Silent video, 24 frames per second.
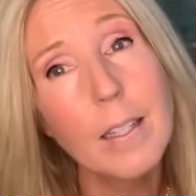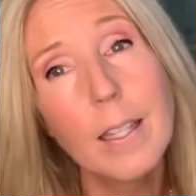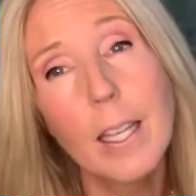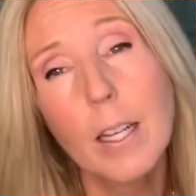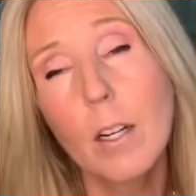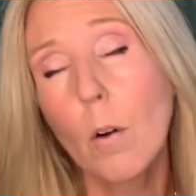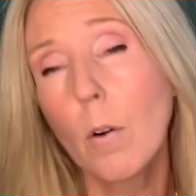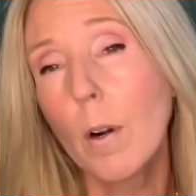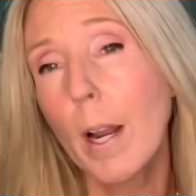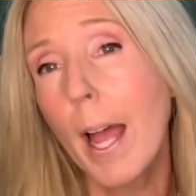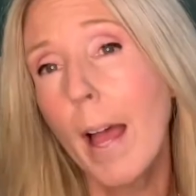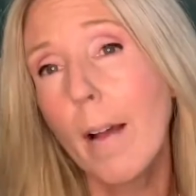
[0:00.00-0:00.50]
They
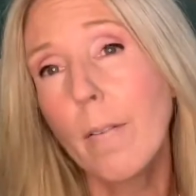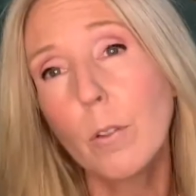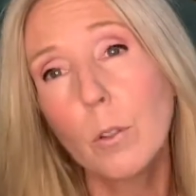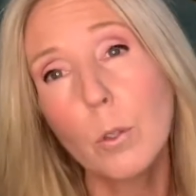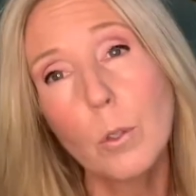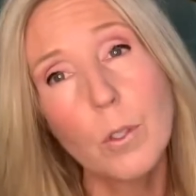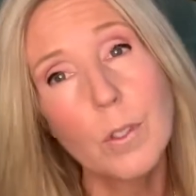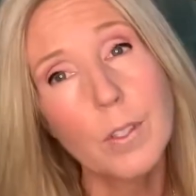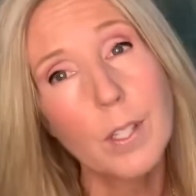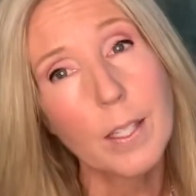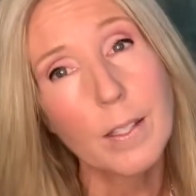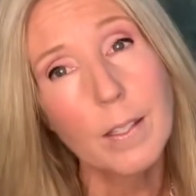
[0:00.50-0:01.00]
don't have
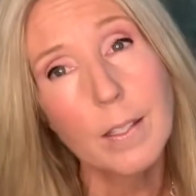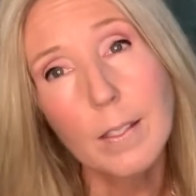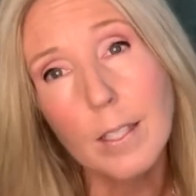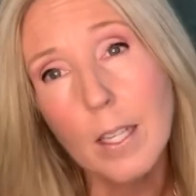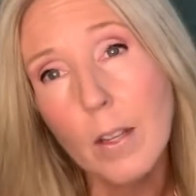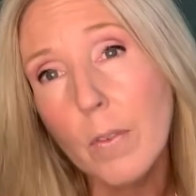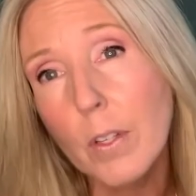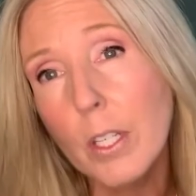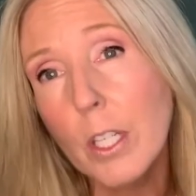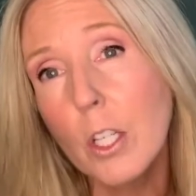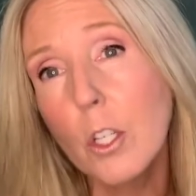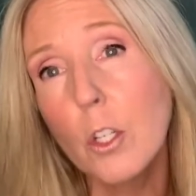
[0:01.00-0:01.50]
gluten
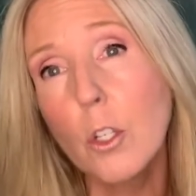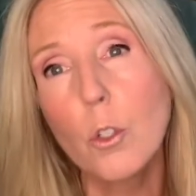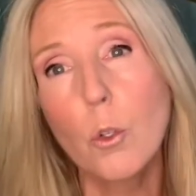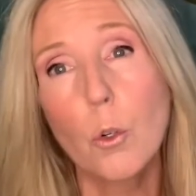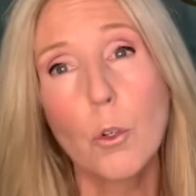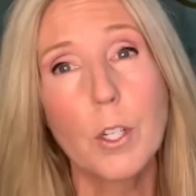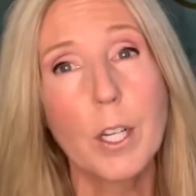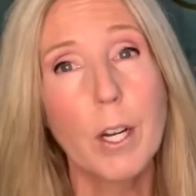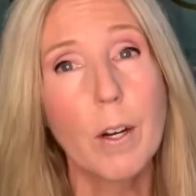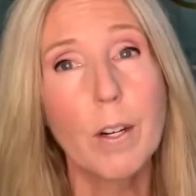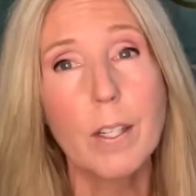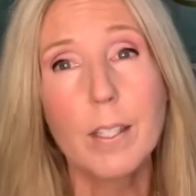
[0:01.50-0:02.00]
sensitivities or
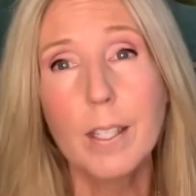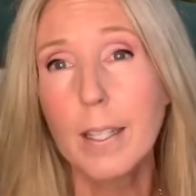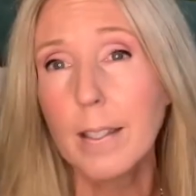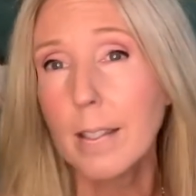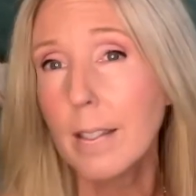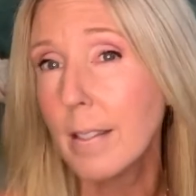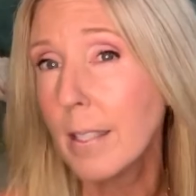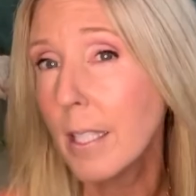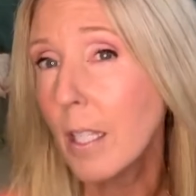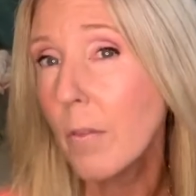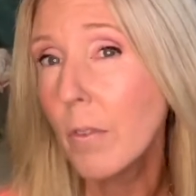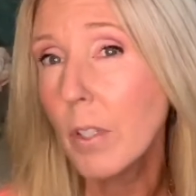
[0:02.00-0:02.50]
dairy
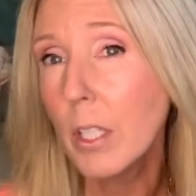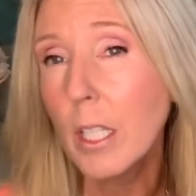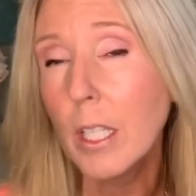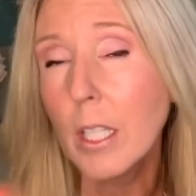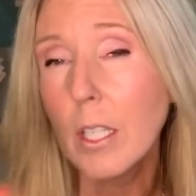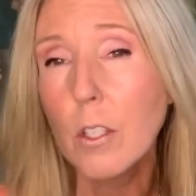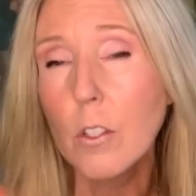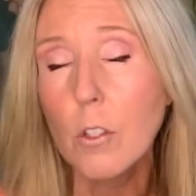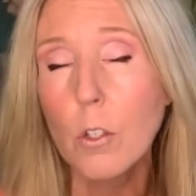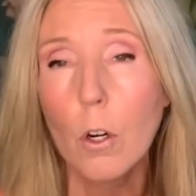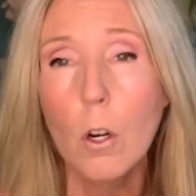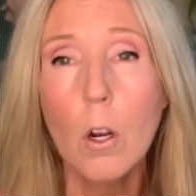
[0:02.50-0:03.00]

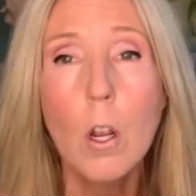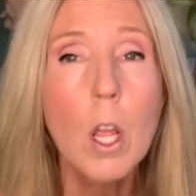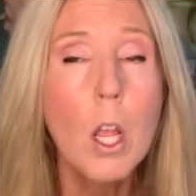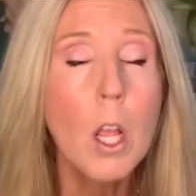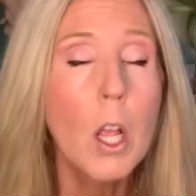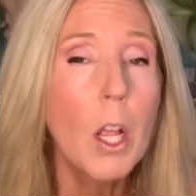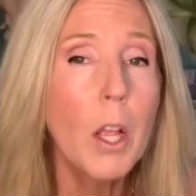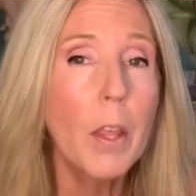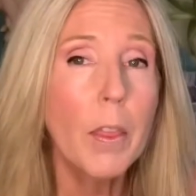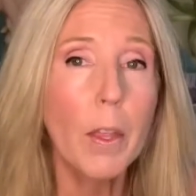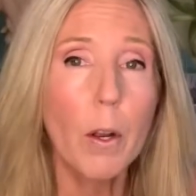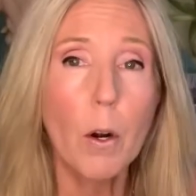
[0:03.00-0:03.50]
sensitivities, or
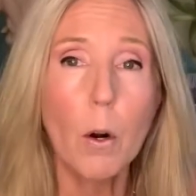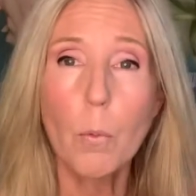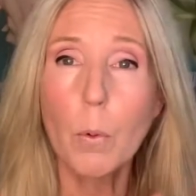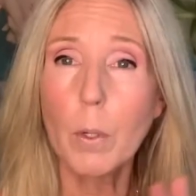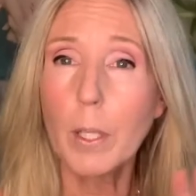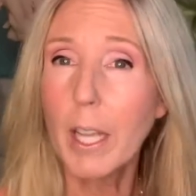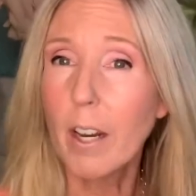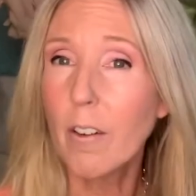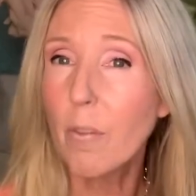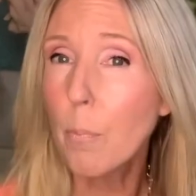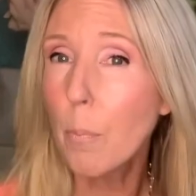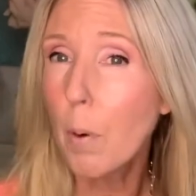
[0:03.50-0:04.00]
they don't
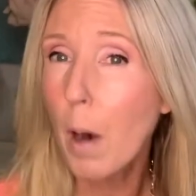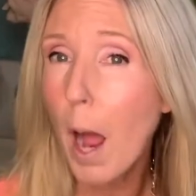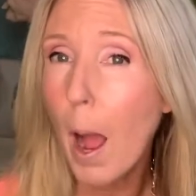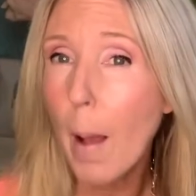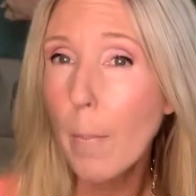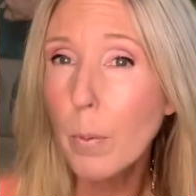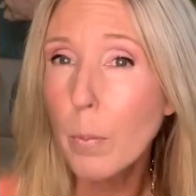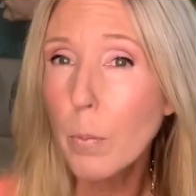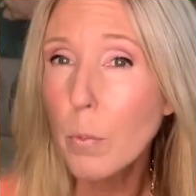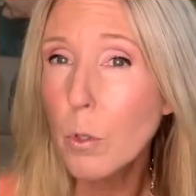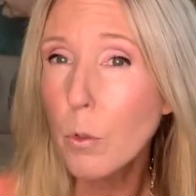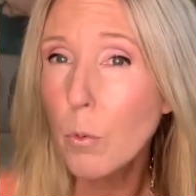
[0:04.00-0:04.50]
really have
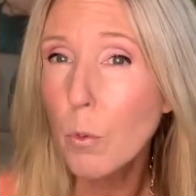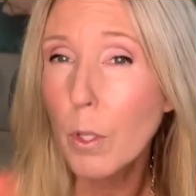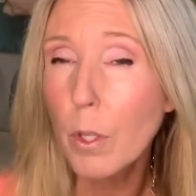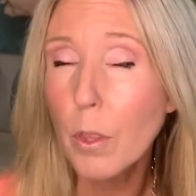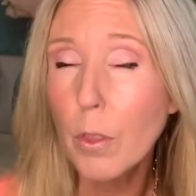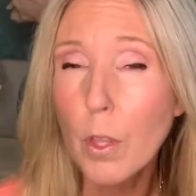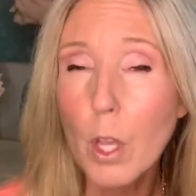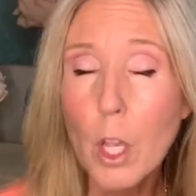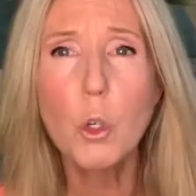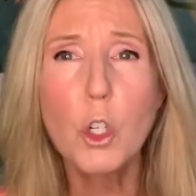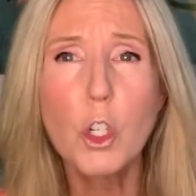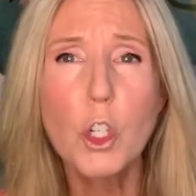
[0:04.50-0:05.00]
problems with
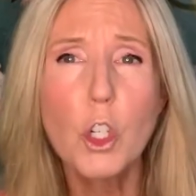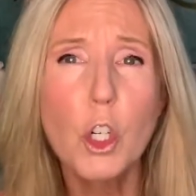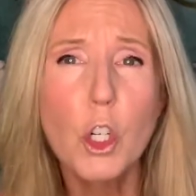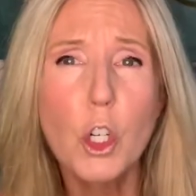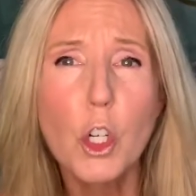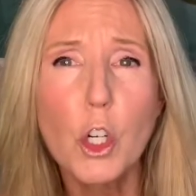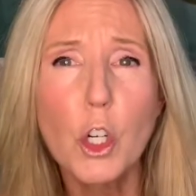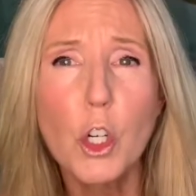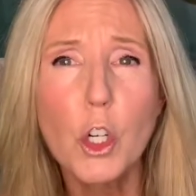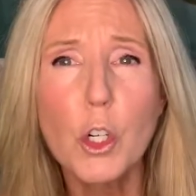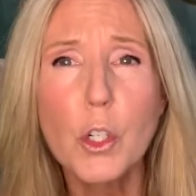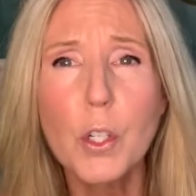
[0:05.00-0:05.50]

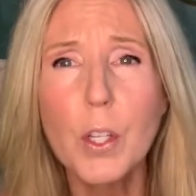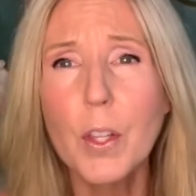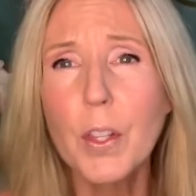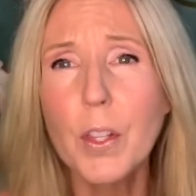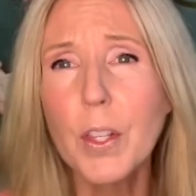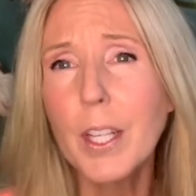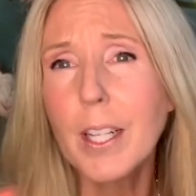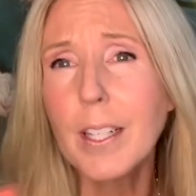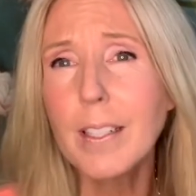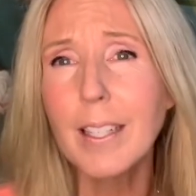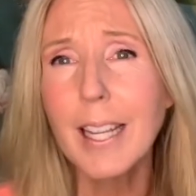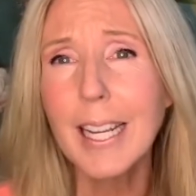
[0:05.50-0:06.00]
sugars and
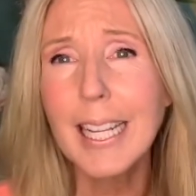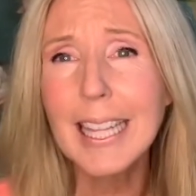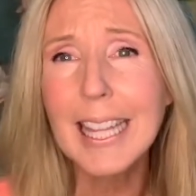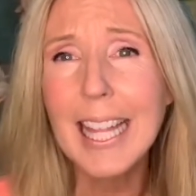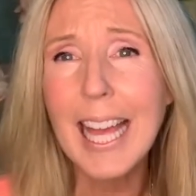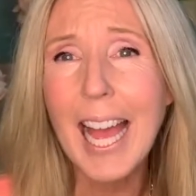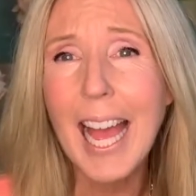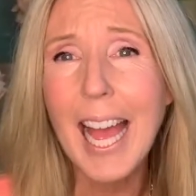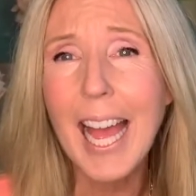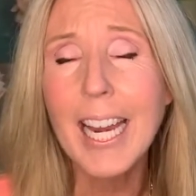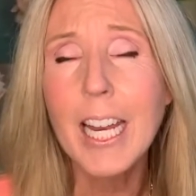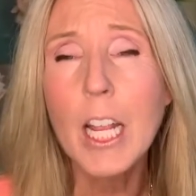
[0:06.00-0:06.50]
things like
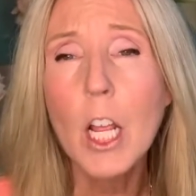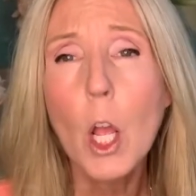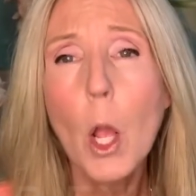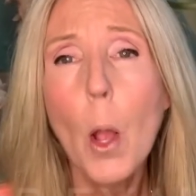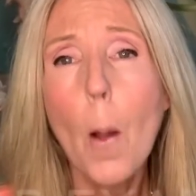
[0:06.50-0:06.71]
that.